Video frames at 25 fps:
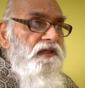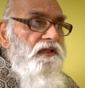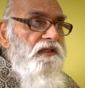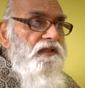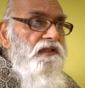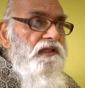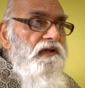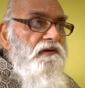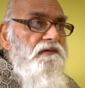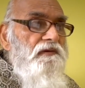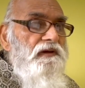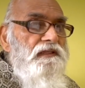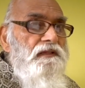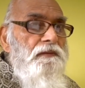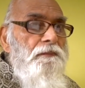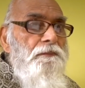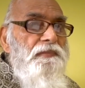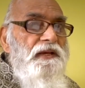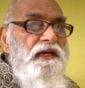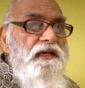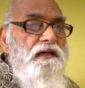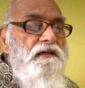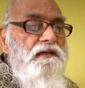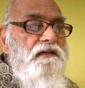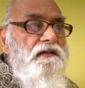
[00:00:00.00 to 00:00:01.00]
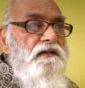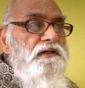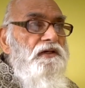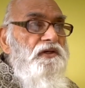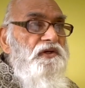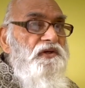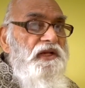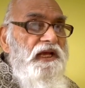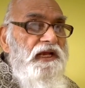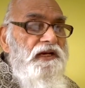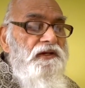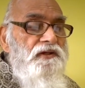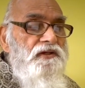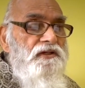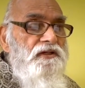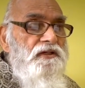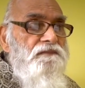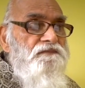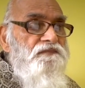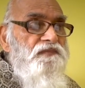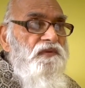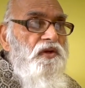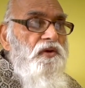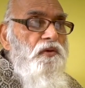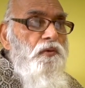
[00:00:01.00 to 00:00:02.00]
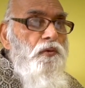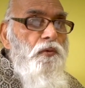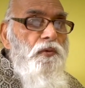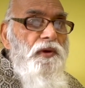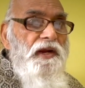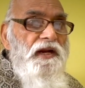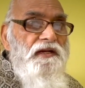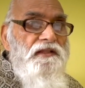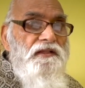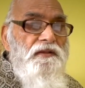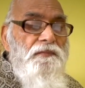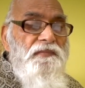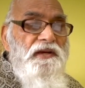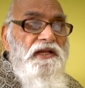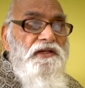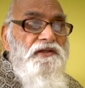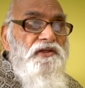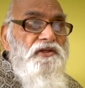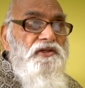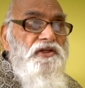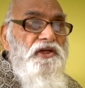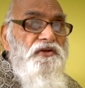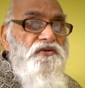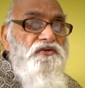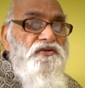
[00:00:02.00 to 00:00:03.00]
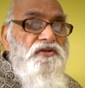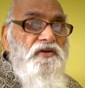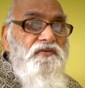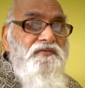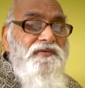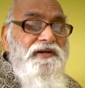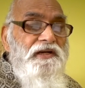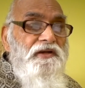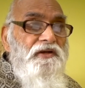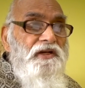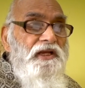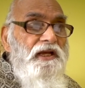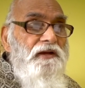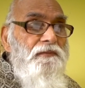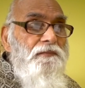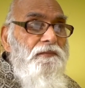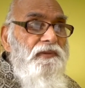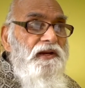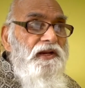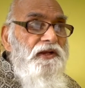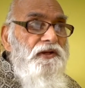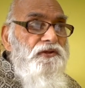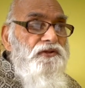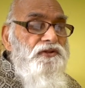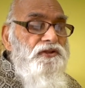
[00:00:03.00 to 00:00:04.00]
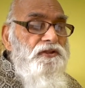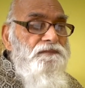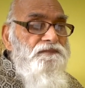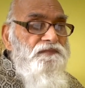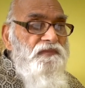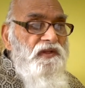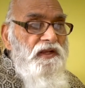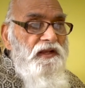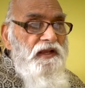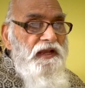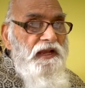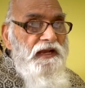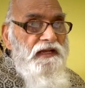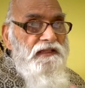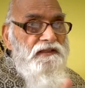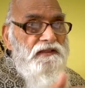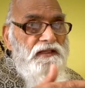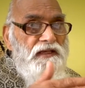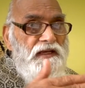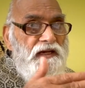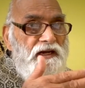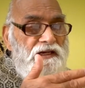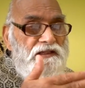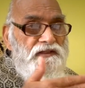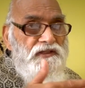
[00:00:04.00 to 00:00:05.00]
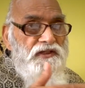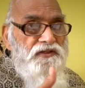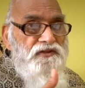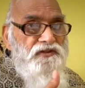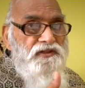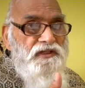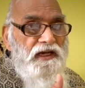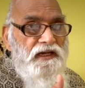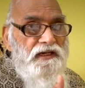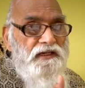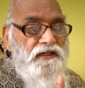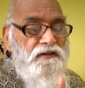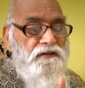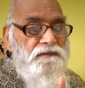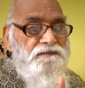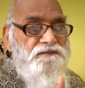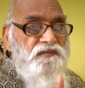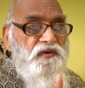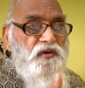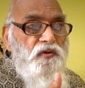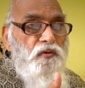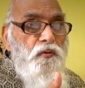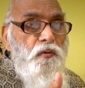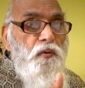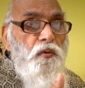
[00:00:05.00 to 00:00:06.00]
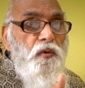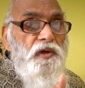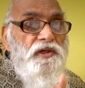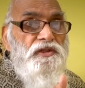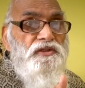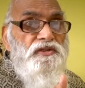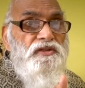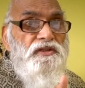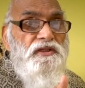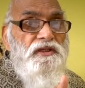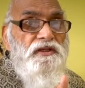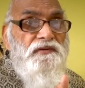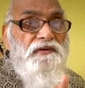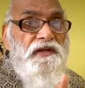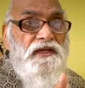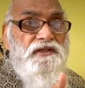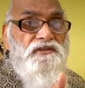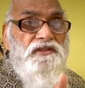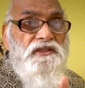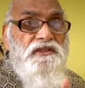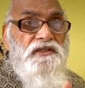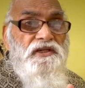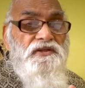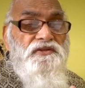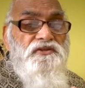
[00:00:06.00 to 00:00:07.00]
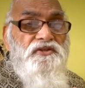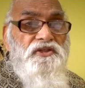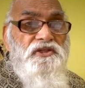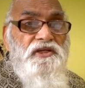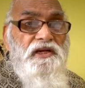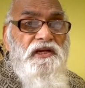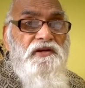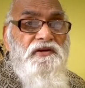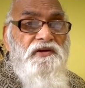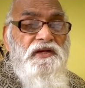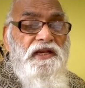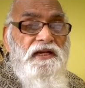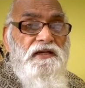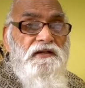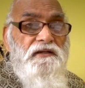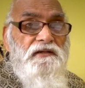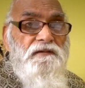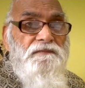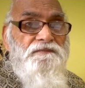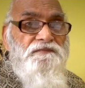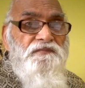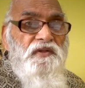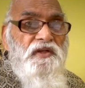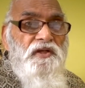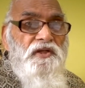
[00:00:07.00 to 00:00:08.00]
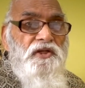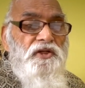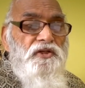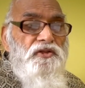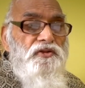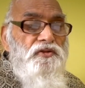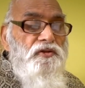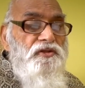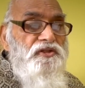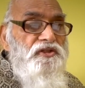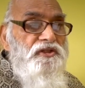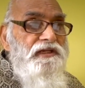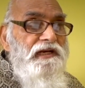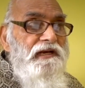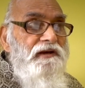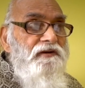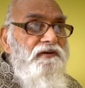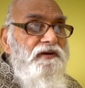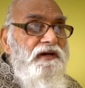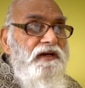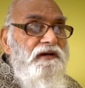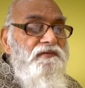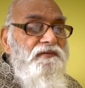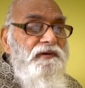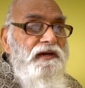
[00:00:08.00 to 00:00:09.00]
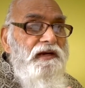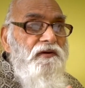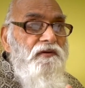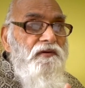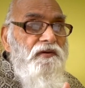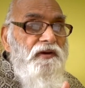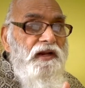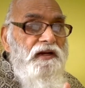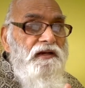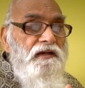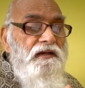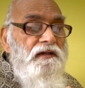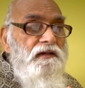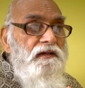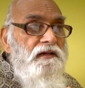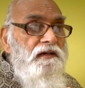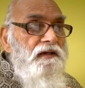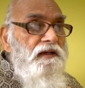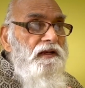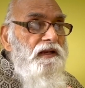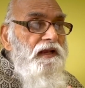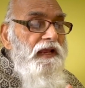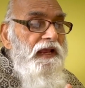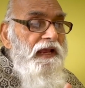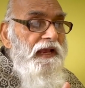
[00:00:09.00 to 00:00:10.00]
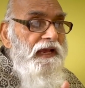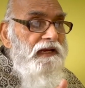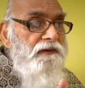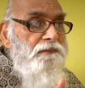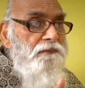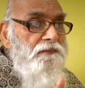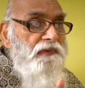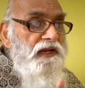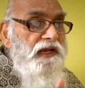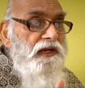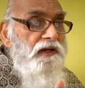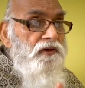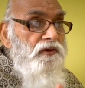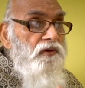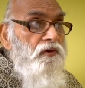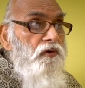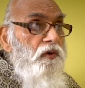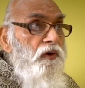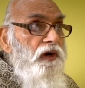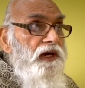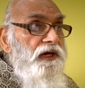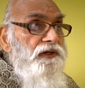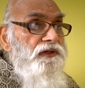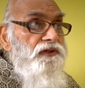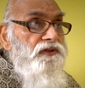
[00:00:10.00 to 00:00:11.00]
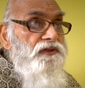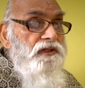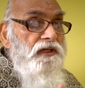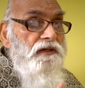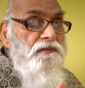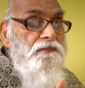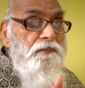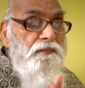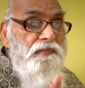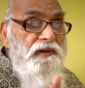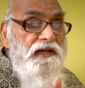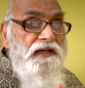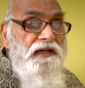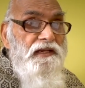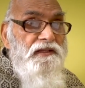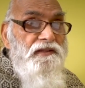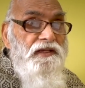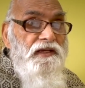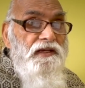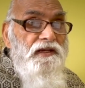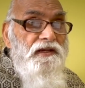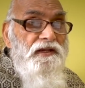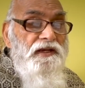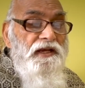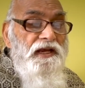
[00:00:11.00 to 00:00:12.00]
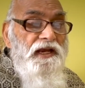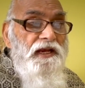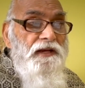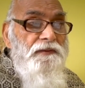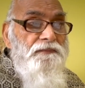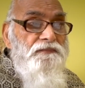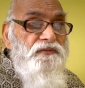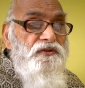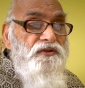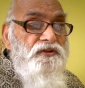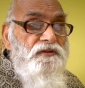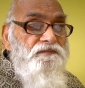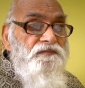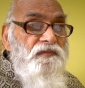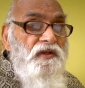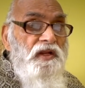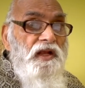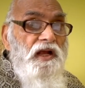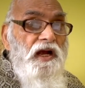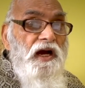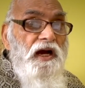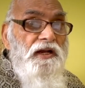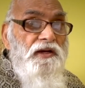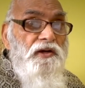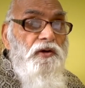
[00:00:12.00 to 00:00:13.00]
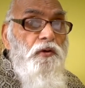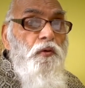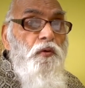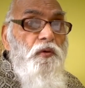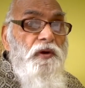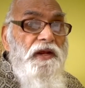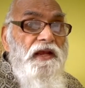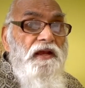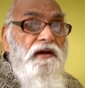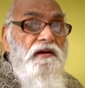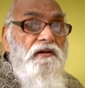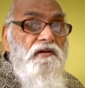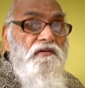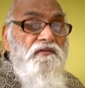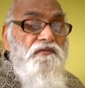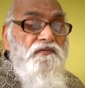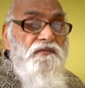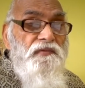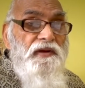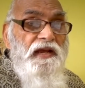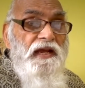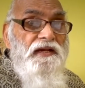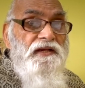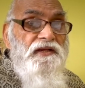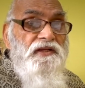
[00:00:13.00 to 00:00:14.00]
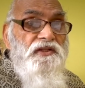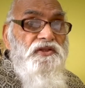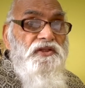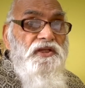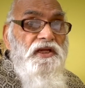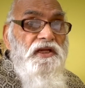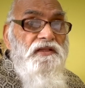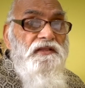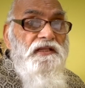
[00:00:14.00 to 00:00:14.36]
There was a big tent where the meditation will take place and the other side was the residential tent. So children will run and make noise and play their games unaware of anything